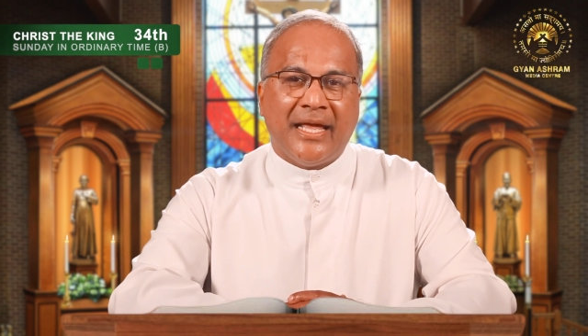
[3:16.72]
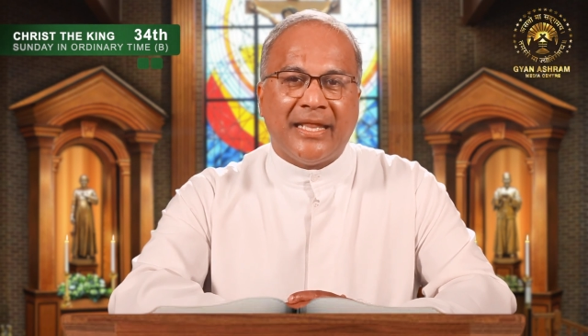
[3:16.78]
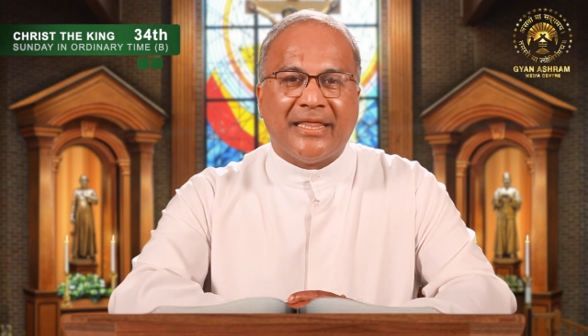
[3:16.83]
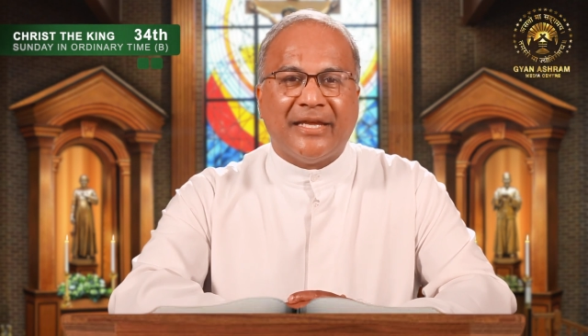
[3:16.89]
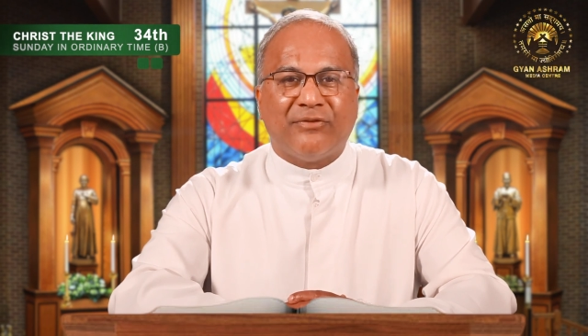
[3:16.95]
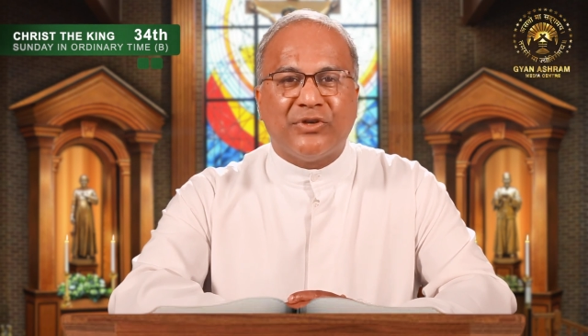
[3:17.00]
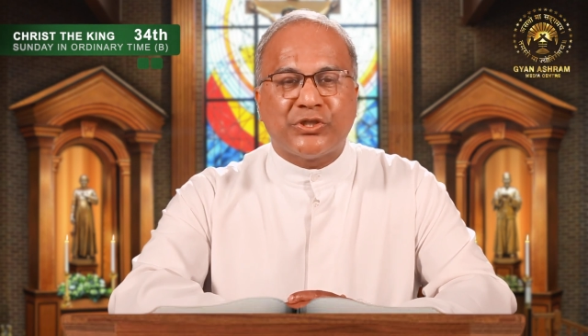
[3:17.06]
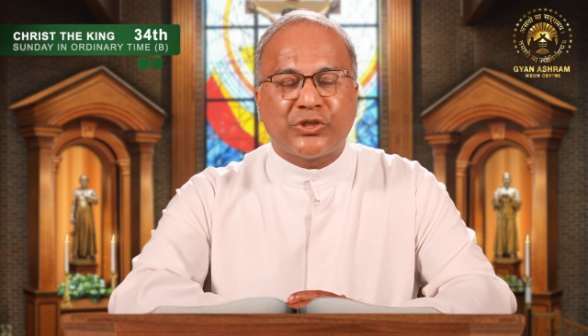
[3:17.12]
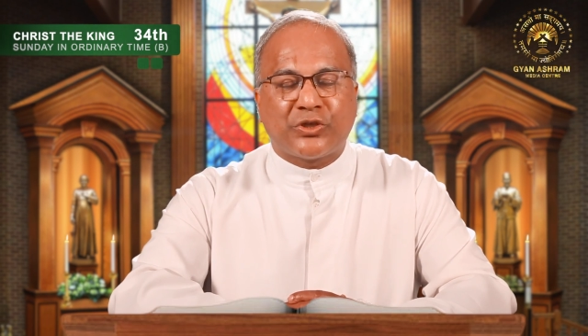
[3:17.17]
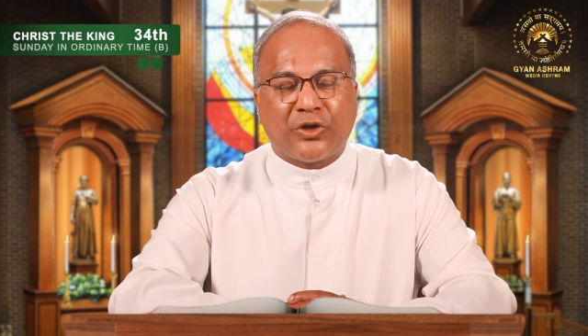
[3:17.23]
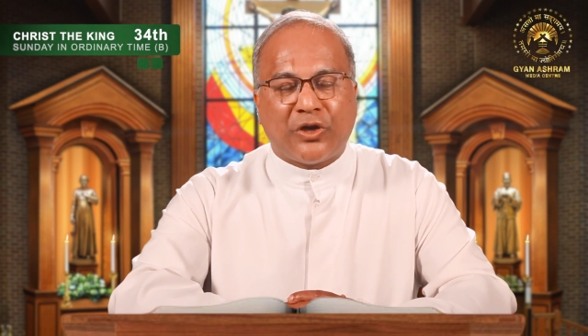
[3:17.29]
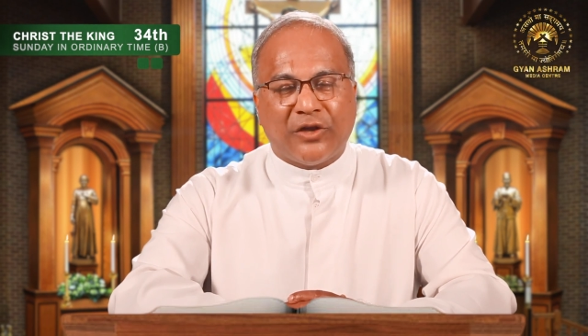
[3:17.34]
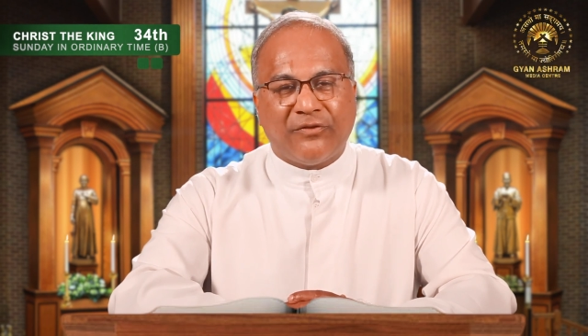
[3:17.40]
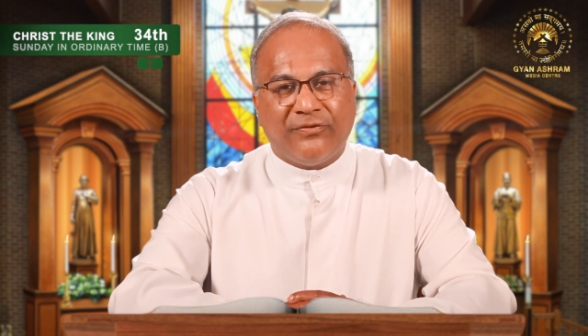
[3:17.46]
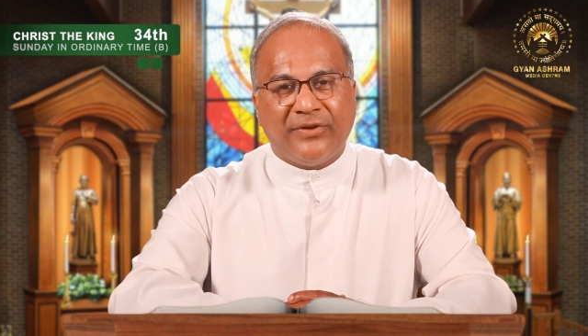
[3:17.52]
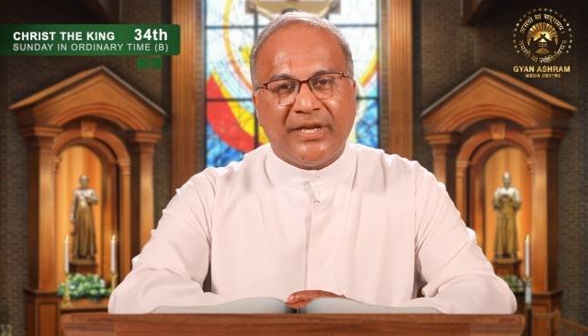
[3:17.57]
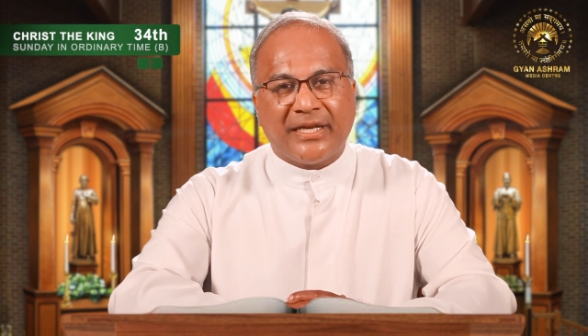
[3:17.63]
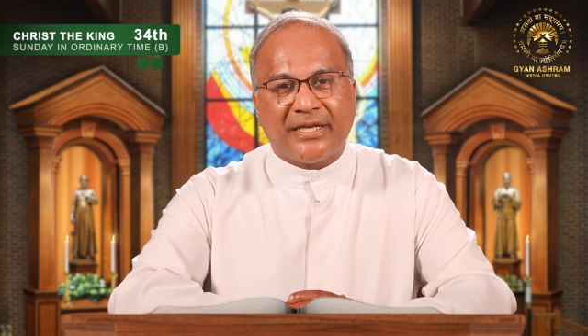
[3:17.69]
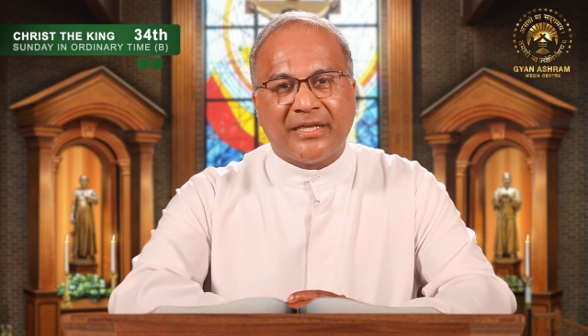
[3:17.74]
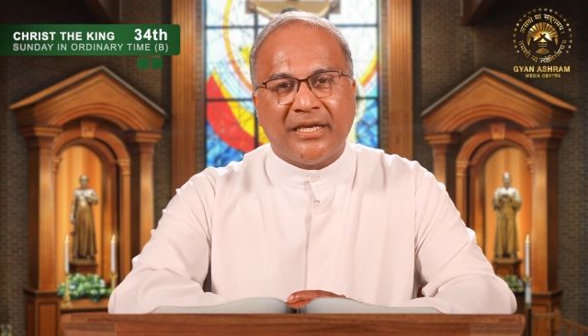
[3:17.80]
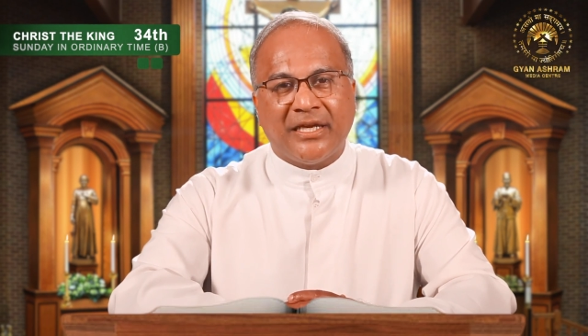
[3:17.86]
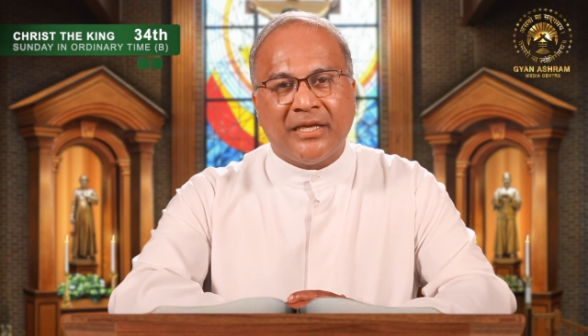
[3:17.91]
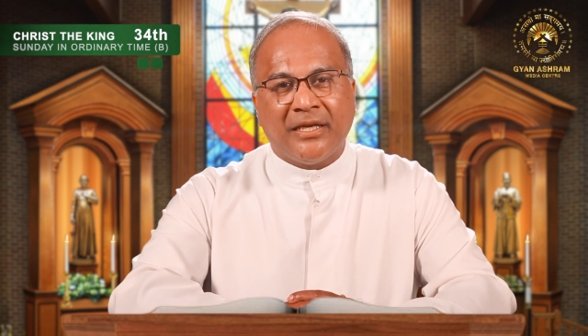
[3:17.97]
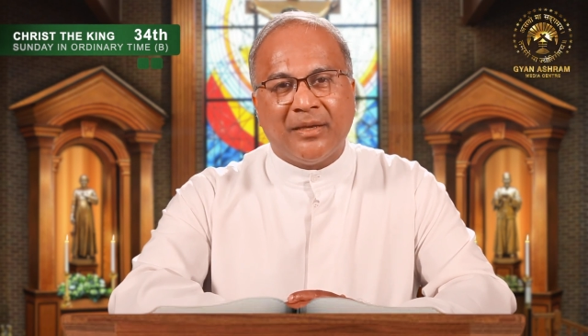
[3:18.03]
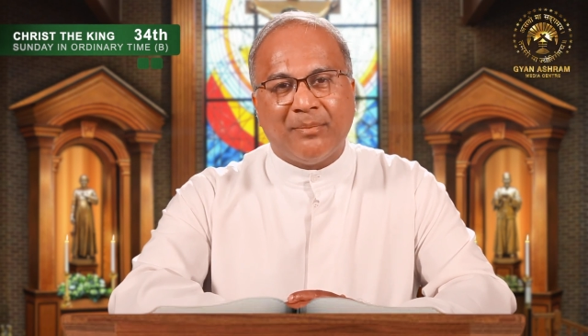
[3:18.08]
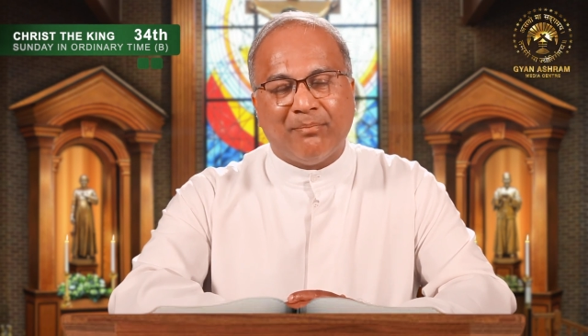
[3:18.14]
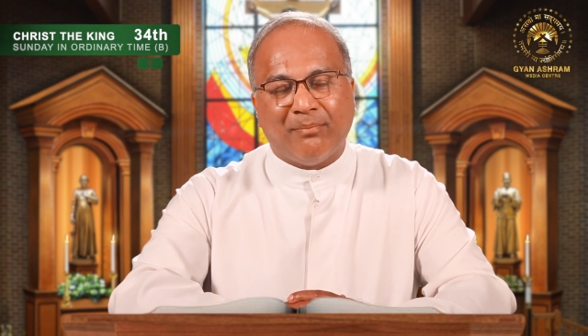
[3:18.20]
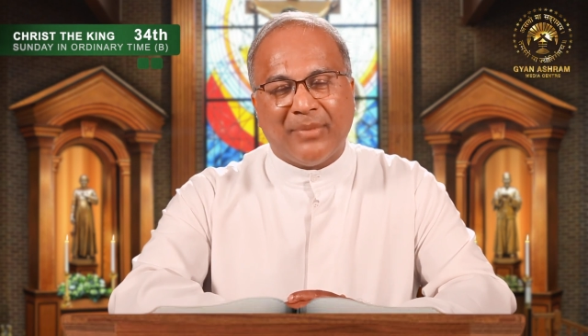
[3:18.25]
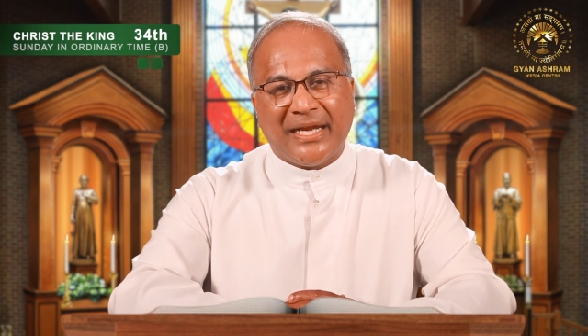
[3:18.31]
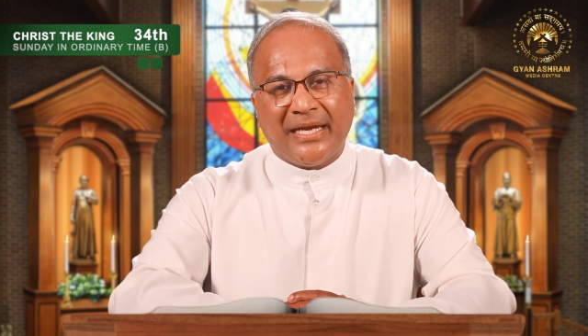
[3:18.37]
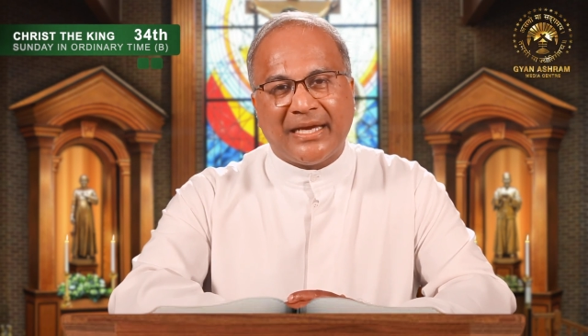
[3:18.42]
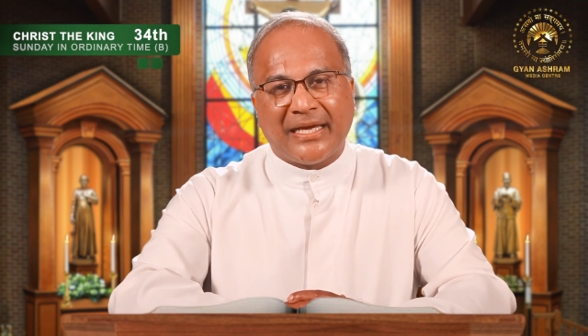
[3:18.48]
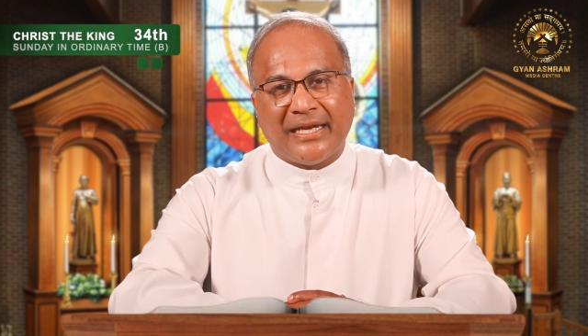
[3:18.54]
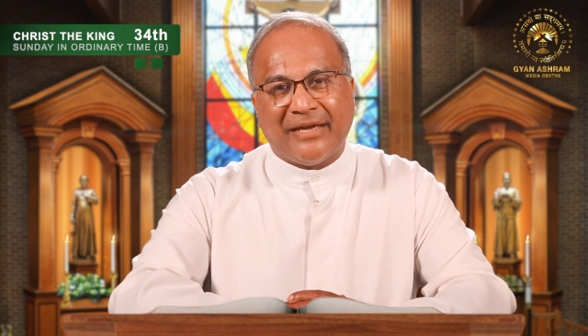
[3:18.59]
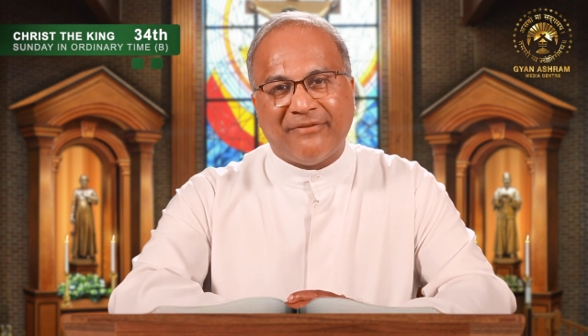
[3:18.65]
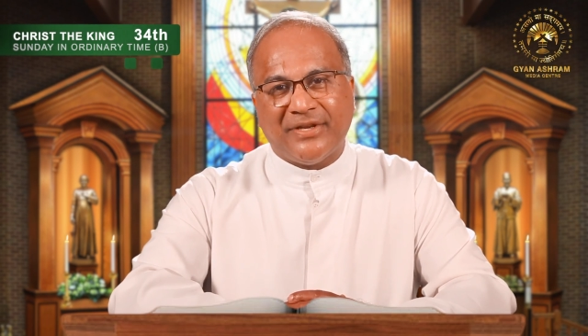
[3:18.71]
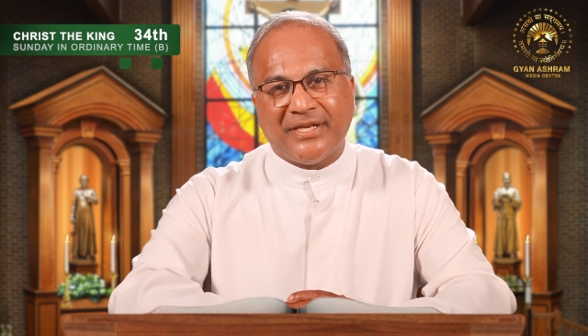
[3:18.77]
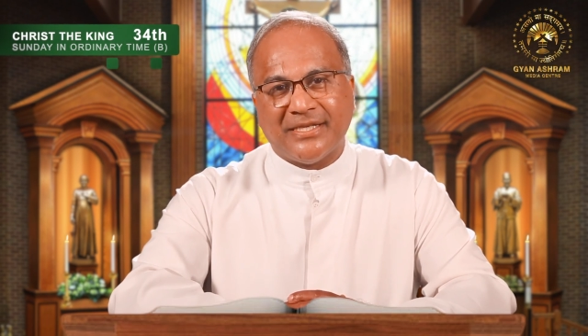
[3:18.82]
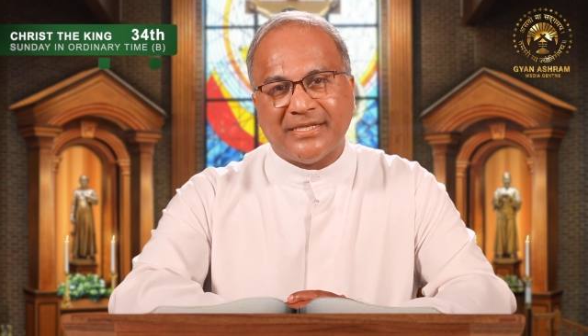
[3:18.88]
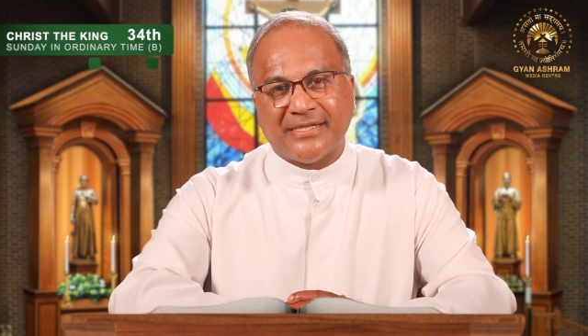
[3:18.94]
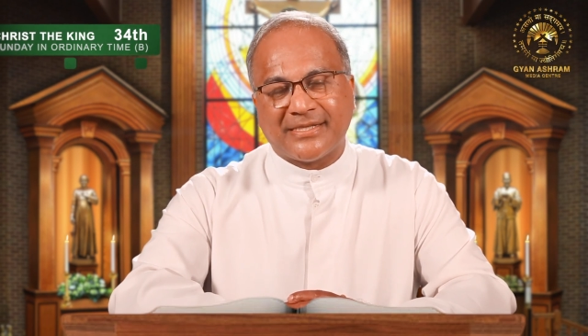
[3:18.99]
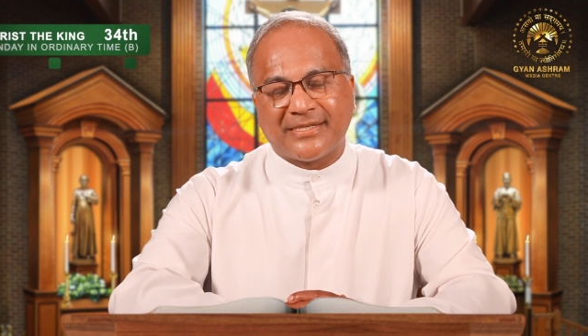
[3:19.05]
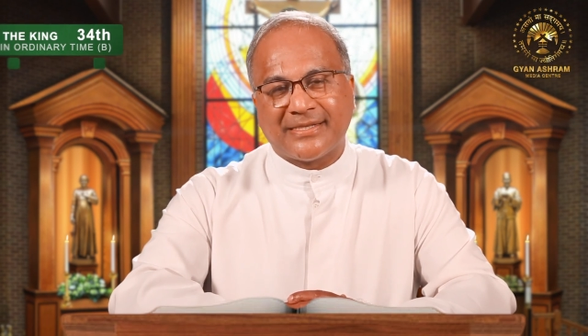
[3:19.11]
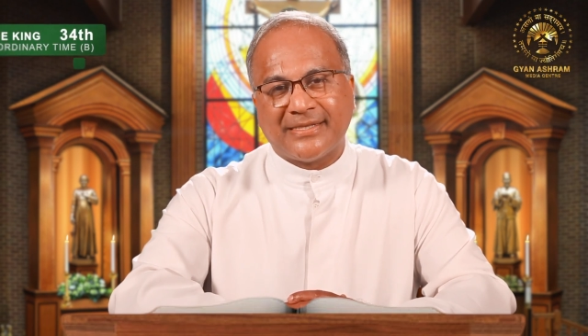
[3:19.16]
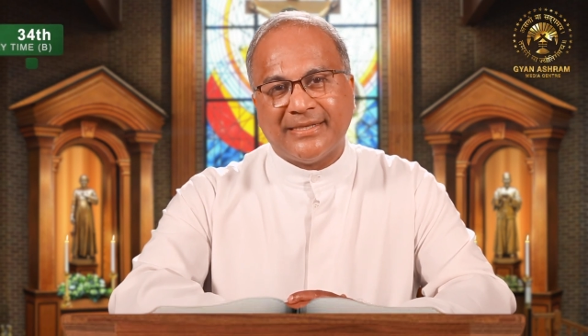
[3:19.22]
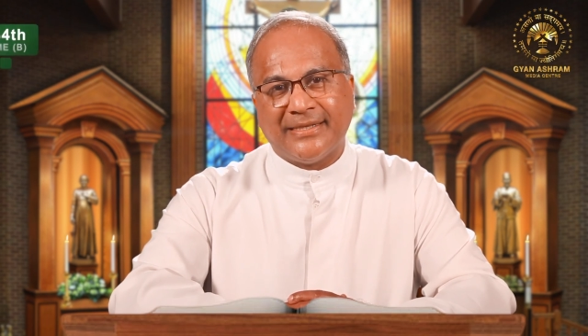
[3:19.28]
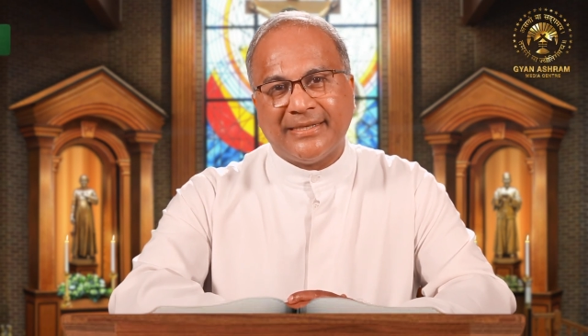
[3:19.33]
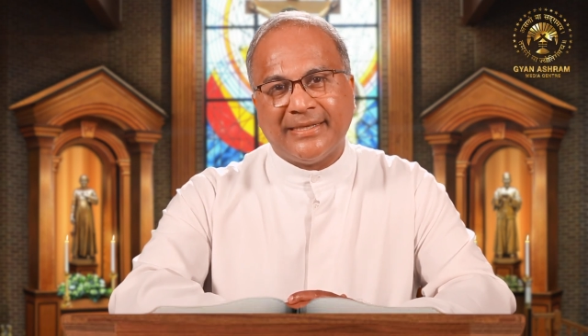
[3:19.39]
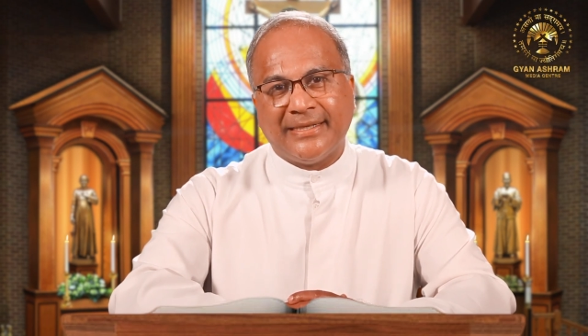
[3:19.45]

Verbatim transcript: There was conflicting medical evidence.